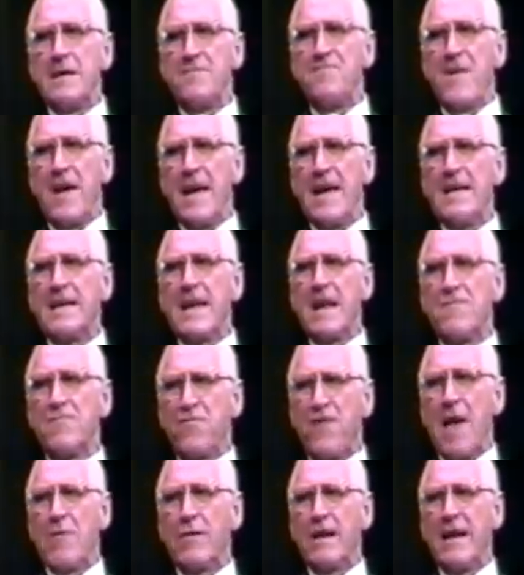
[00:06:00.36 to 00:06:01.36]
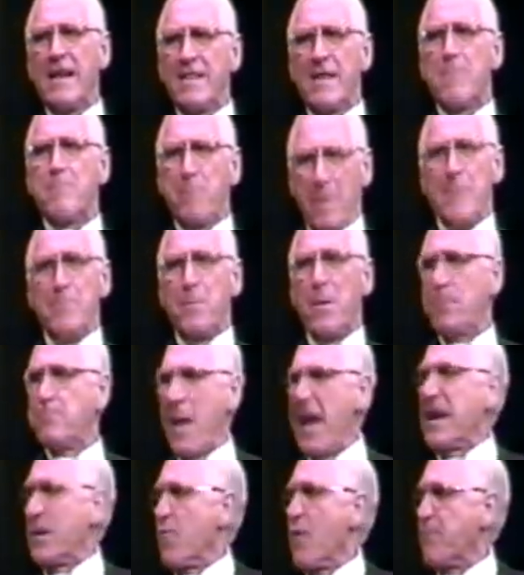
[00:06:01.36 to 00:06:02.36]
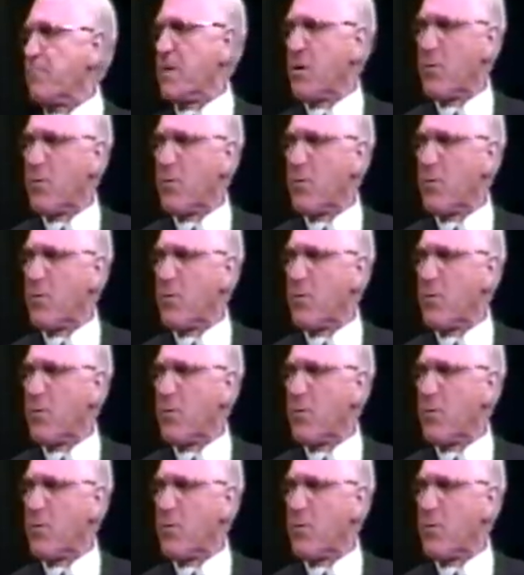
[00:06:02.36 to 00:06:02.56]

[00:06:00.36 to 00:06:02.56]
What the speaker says: filed and flouted and the people bankrupt and